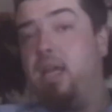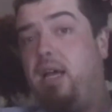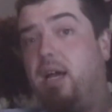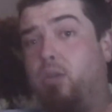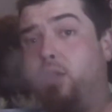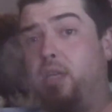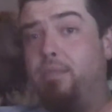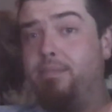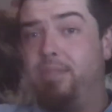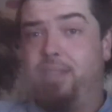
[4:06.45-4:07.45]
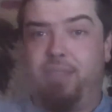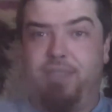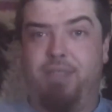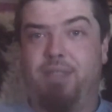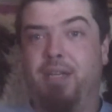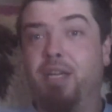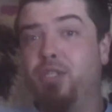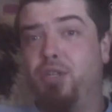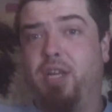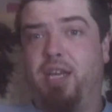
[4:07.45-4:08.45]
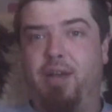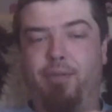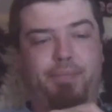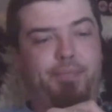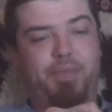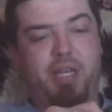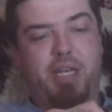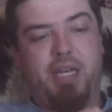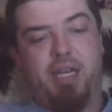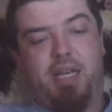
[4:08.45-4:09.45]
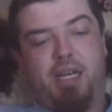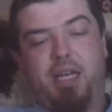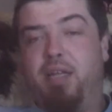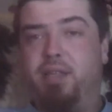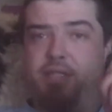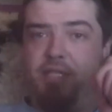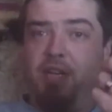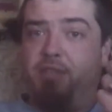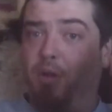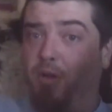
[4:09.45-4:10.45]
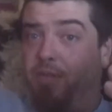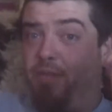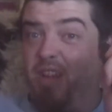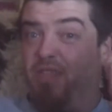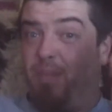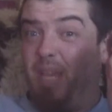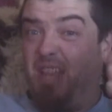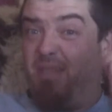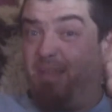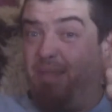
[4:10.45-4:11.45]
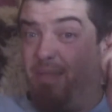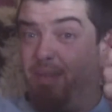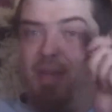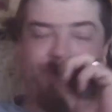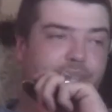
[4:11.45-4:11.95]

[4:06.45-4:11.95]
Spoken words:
I caught it. Sorry, Kel. It serves me right for me.